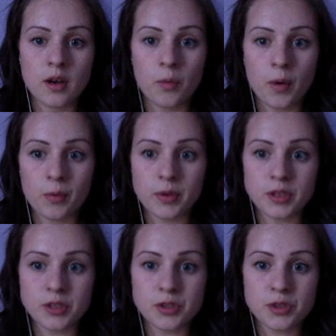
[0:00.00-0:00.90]
what we
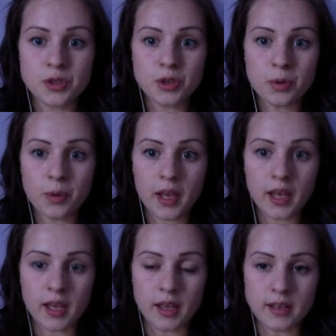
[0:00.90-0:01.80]
need to do
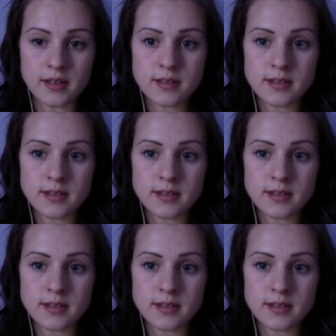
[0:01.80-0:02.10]
is